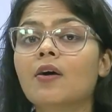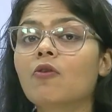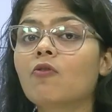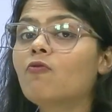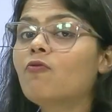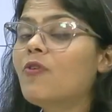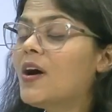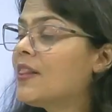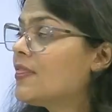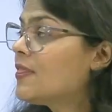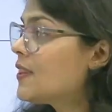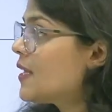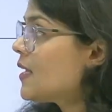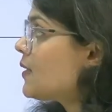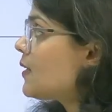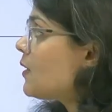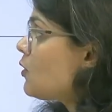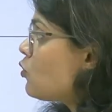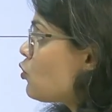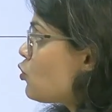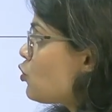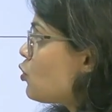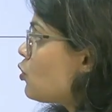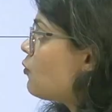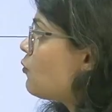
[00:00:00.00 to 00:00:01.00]
One thing
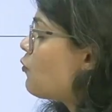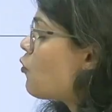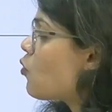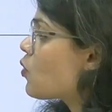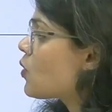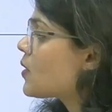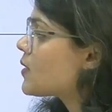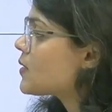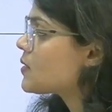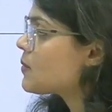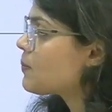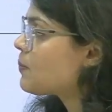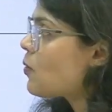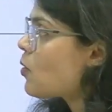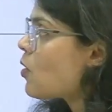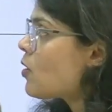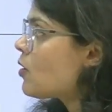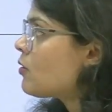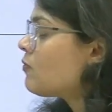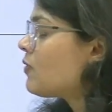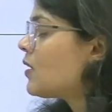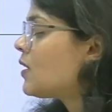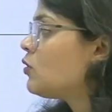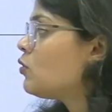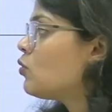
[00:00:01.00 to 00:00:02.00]
that you should focus
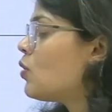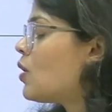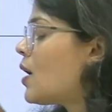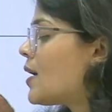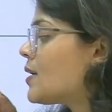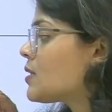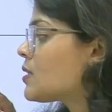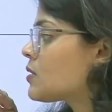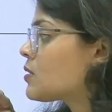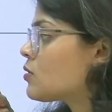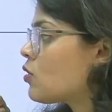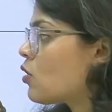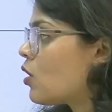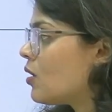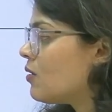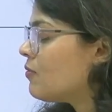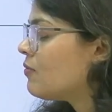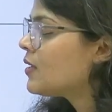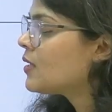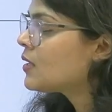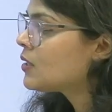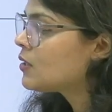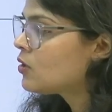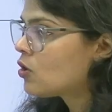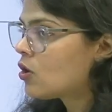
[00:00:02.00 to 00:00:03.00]
upon when you are
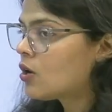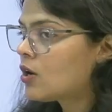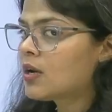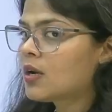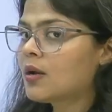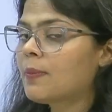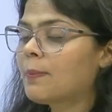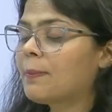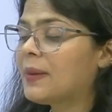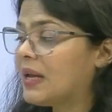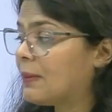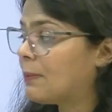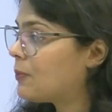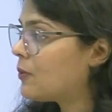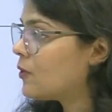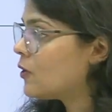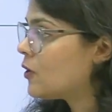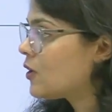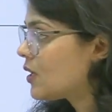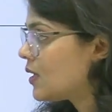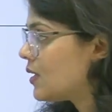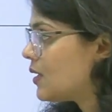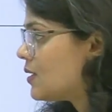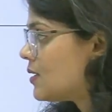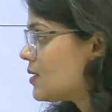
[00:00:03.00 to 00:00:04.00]
solving your
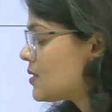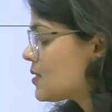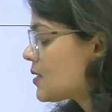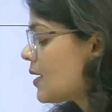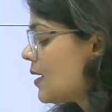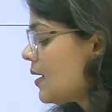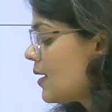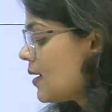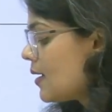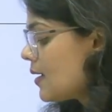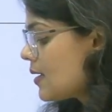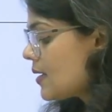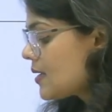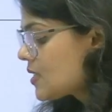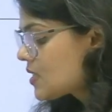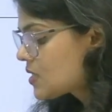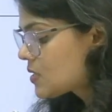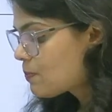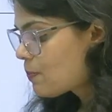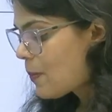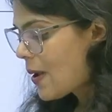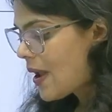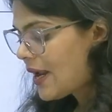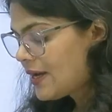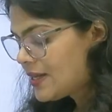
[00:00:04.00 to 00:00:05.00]
paper is
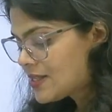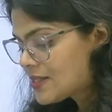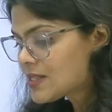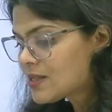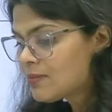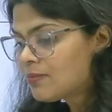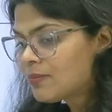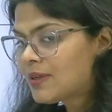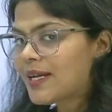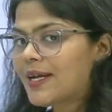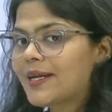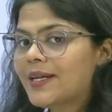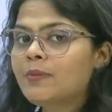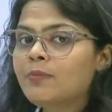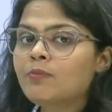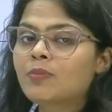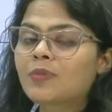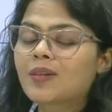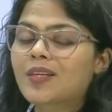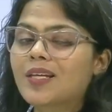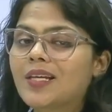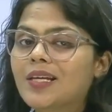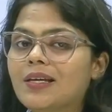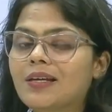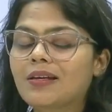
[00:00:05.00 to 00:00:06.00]
spend some time
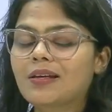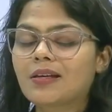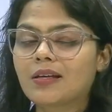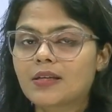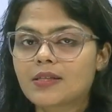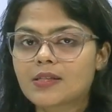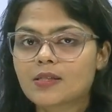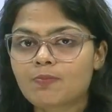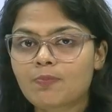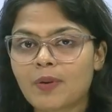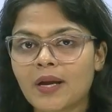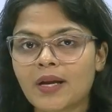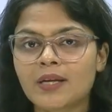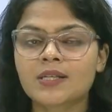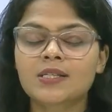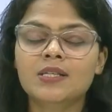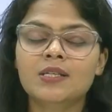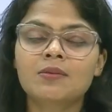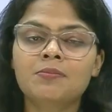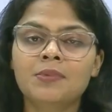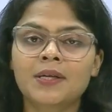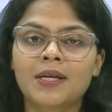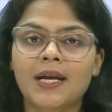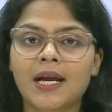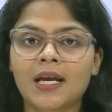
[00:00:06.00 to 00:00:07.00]
thinking, spend
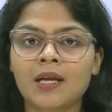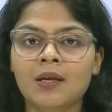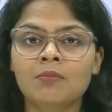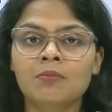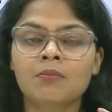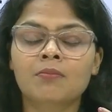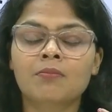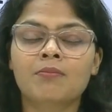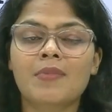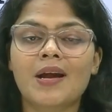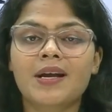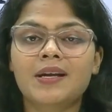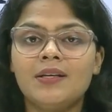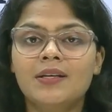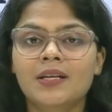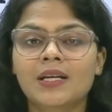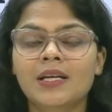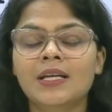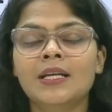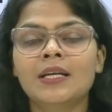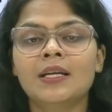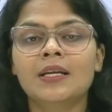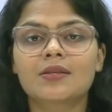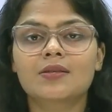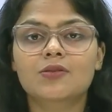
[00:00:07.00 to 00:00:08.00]
some time
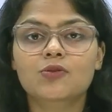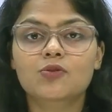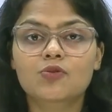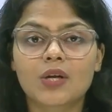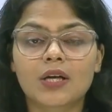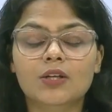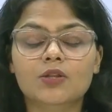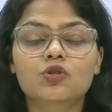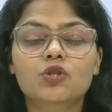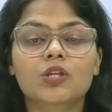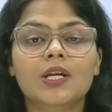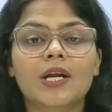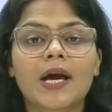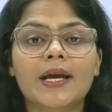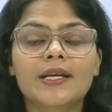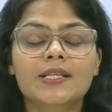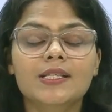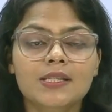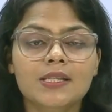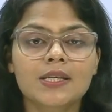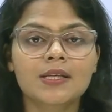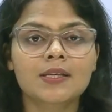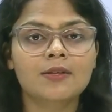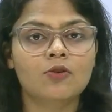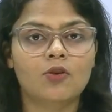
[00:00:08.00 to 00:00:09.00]
mentally
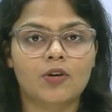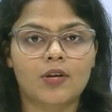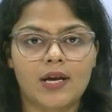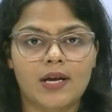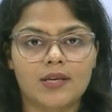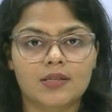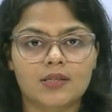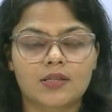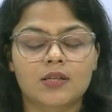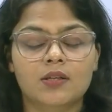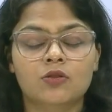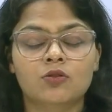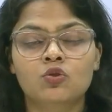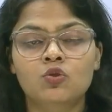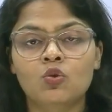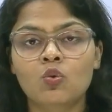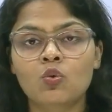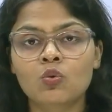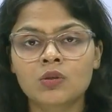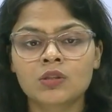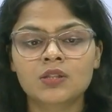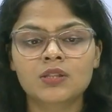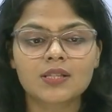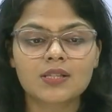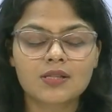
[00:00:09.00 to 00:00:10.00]
structurizing your answer.
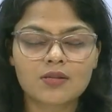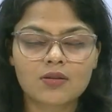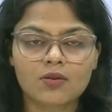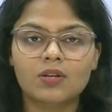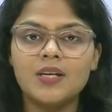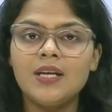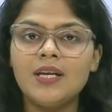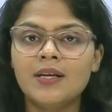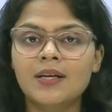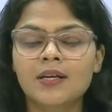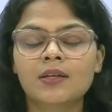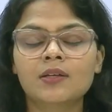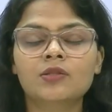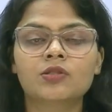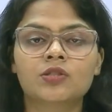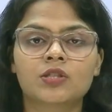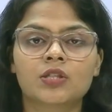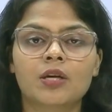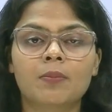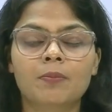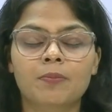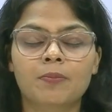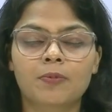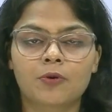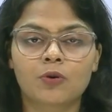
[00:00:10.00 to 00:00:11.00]
Don't just read and
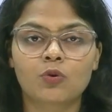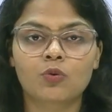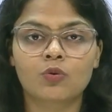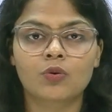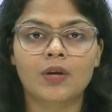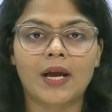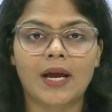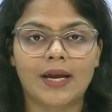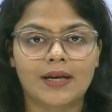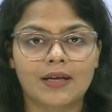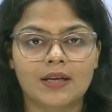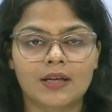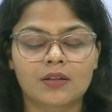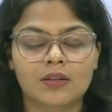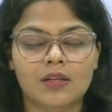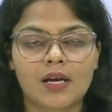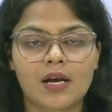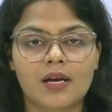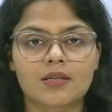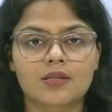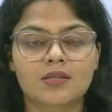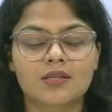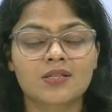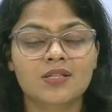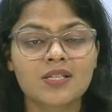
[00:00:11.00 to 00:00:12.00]
jump to writing the
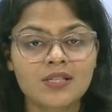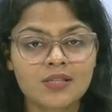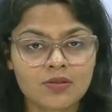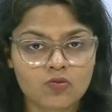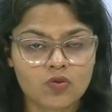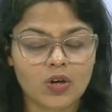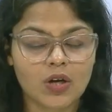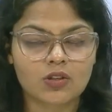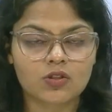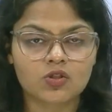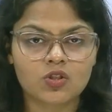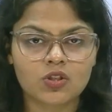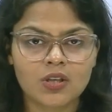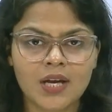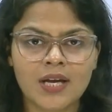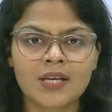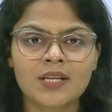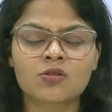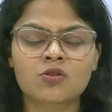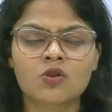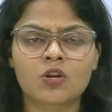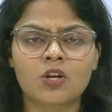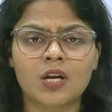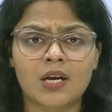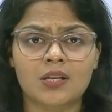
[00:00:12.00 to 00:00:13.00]
answer. Just
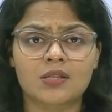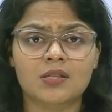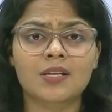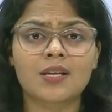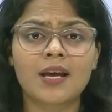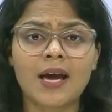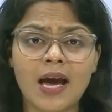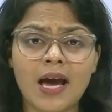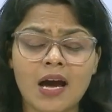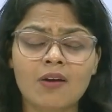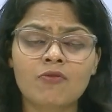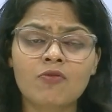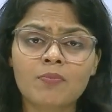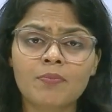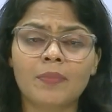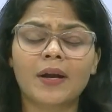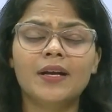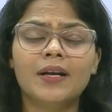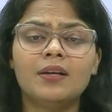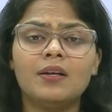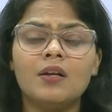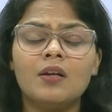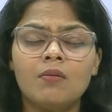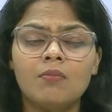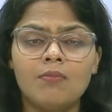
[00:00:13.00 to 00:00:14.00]
structurize your answer, have a
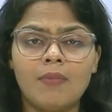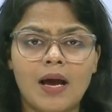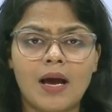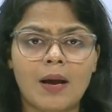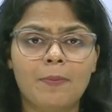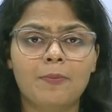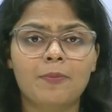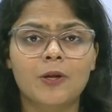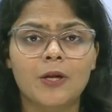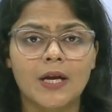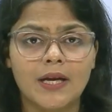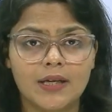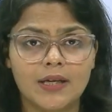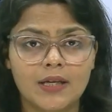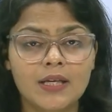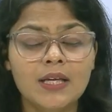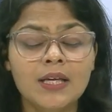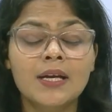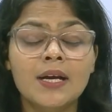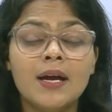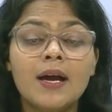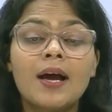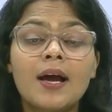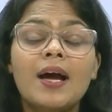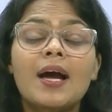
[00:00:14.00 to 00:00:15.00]
mental map
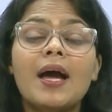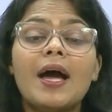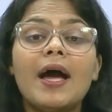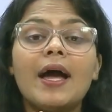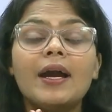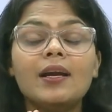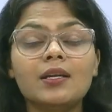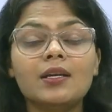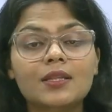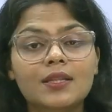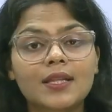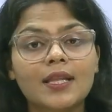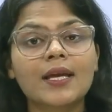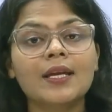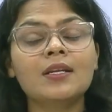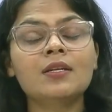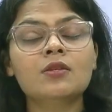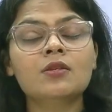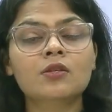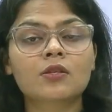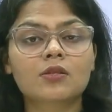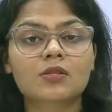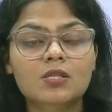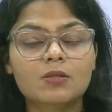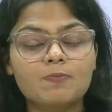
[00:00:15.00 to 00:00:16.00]
ready, and
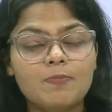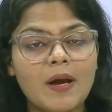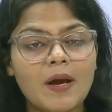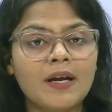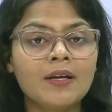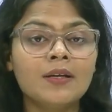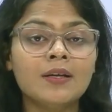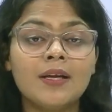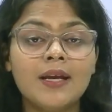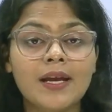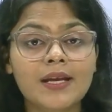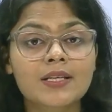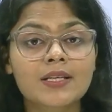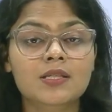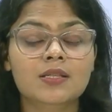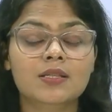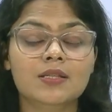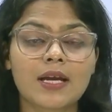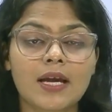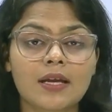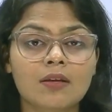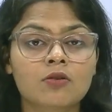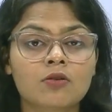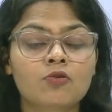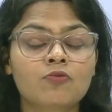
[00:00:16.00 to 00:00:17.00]
then spend
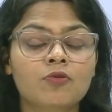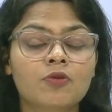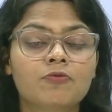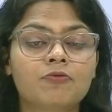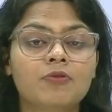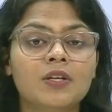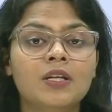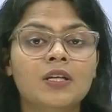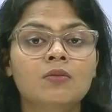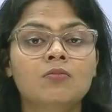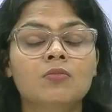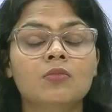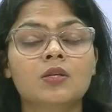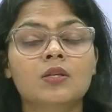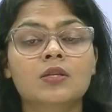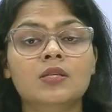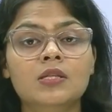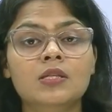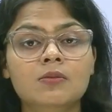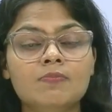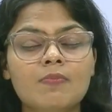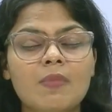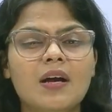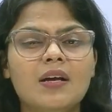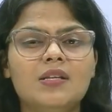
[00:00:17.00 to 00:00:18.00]
next 10 to 15
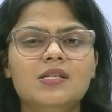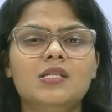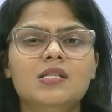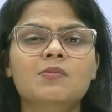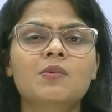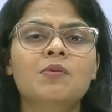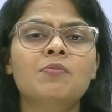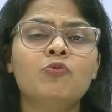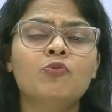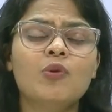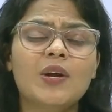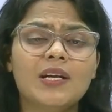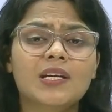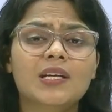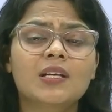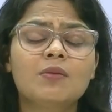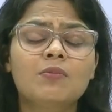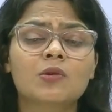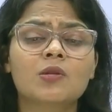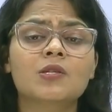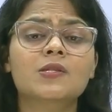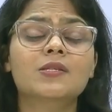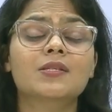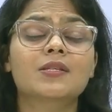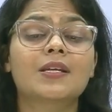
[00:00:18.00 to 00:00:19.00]
minutes, maximum 20
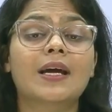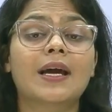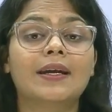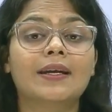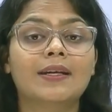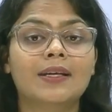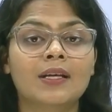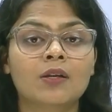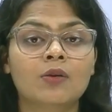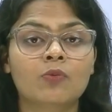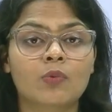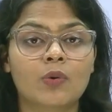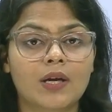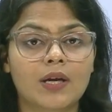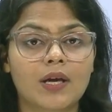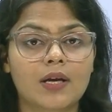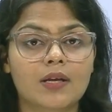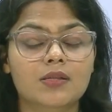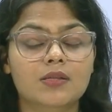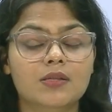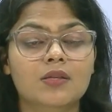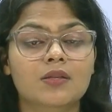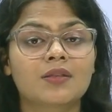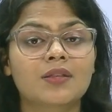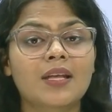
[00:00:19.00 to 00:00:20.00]
minutes writing one
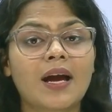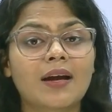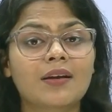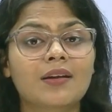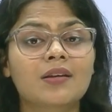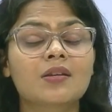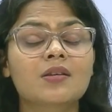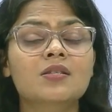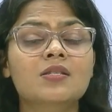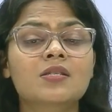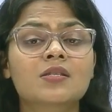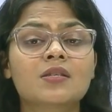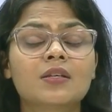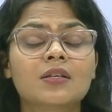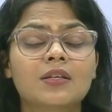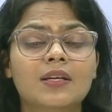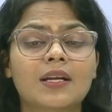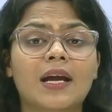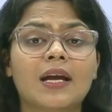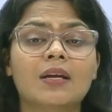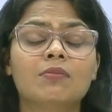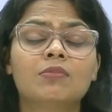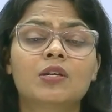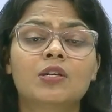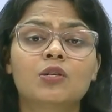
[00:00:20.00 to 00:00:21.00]
answer. That is the
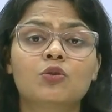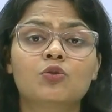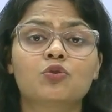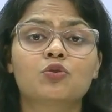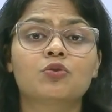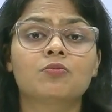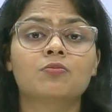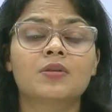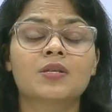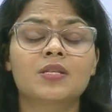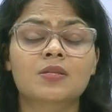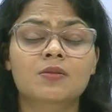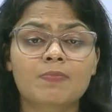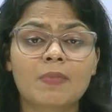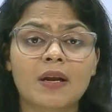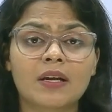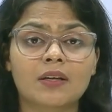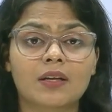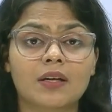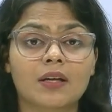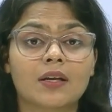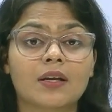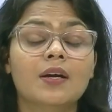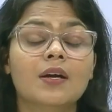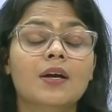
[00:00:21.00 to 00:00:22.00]
time that you should be
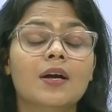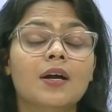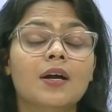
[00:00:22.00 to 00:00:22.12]
spending.